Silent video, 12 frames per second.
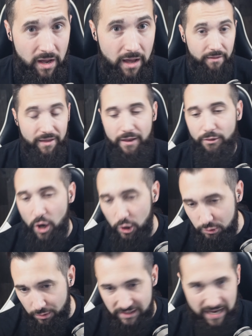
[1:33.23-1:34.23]
Then
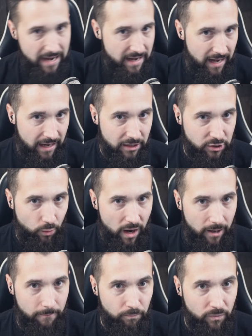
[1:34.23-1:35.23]
those were detonated as
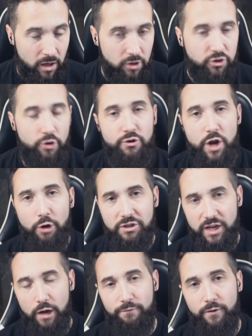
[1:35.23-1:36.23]
well. So no
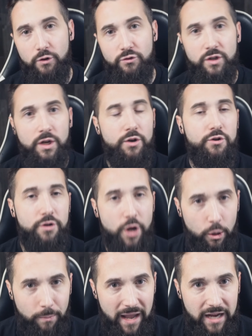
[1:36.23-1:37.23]
cell phones,
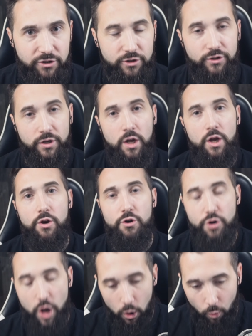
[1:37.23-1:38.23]
no pagers,
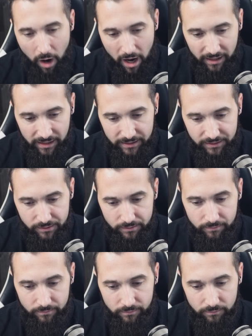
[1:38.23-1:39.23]
no walkies,
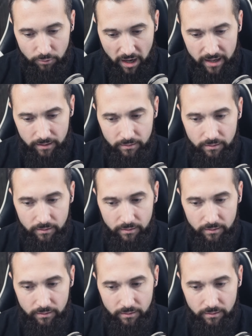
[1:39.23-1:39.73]
right?